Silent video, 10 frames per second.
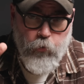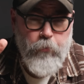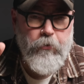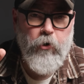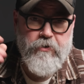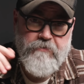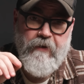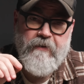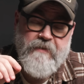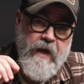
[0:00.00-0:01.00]
room note is
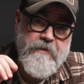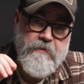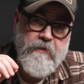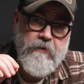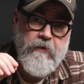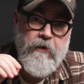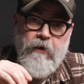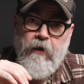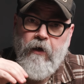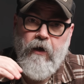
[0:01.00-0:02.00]
fantastic.
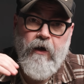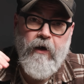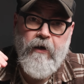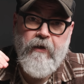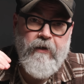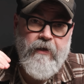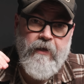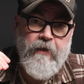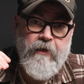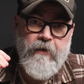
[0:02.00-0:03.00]

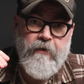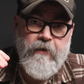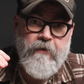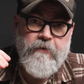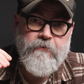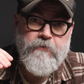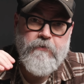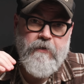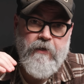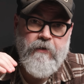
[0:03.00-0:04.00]
It
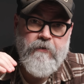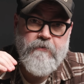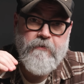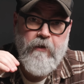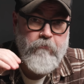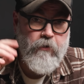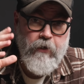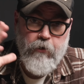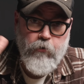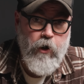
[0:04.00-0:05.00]
is
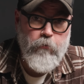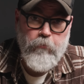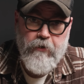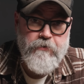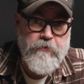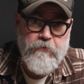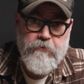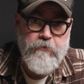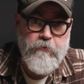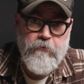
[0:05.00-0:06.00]
definitely a crowd pleaser
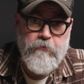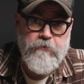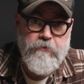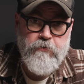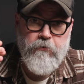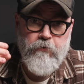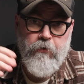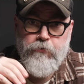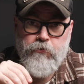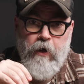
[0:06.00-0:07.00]
to
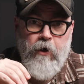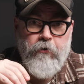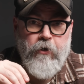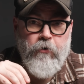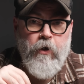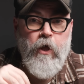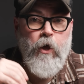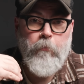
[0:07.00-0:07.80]
those around you,